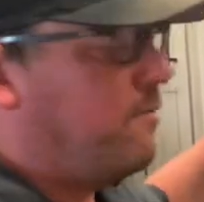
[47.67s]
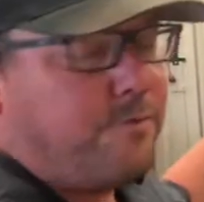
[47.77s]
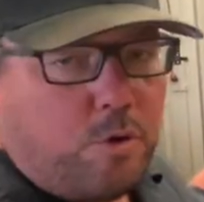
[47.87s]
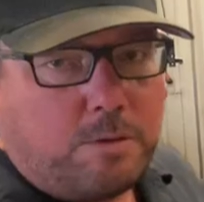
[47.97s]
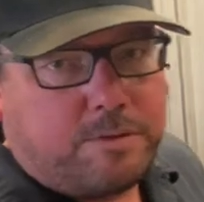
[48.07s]

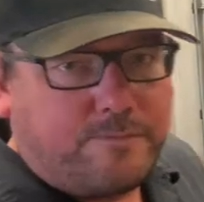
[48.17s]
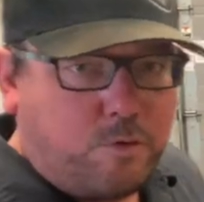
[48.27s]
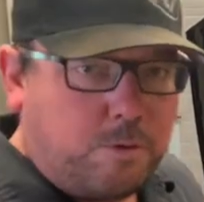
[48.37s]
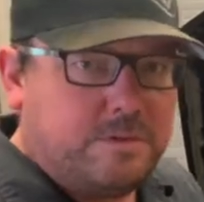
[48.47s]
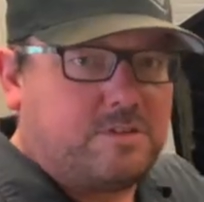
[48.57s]
four
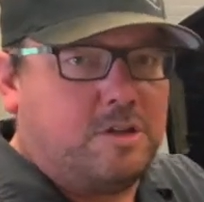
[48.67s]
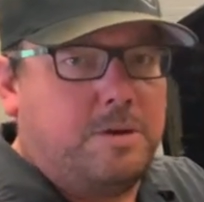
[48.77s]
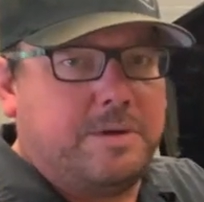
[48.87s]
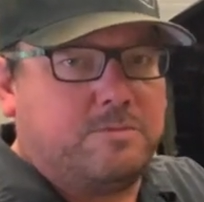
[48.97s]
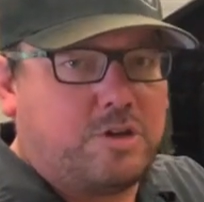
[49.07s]
performance
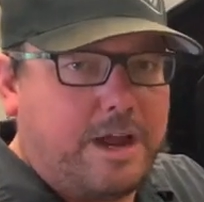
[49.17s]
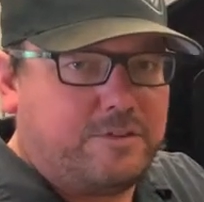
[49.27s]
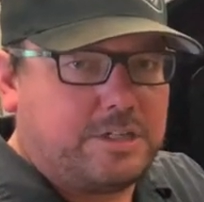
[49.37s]
aluminum drive